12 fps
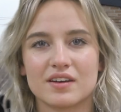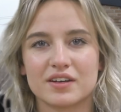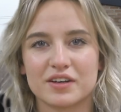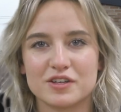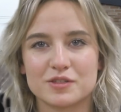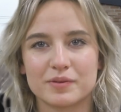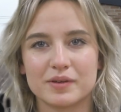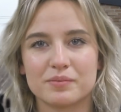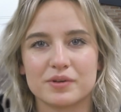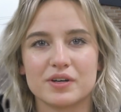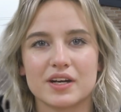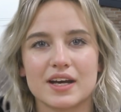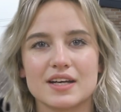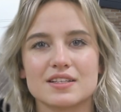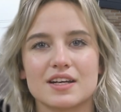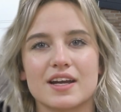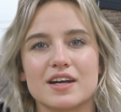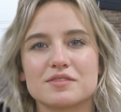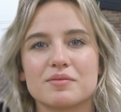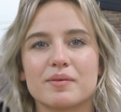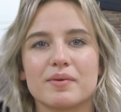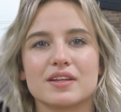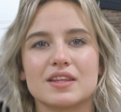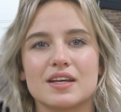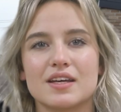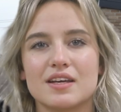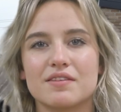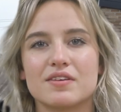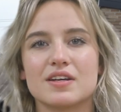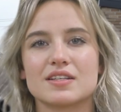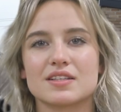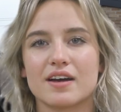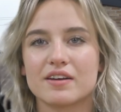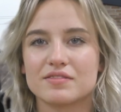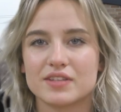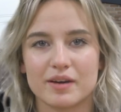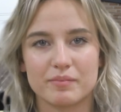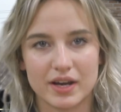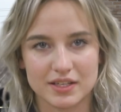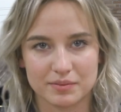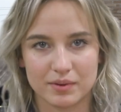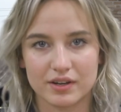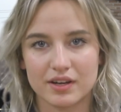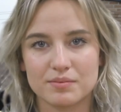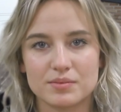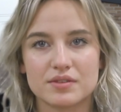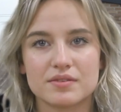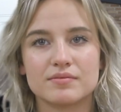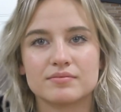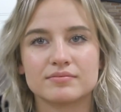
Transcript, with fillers: Coach Brent Brook has an announcement about the evening's out-of-town basketball games.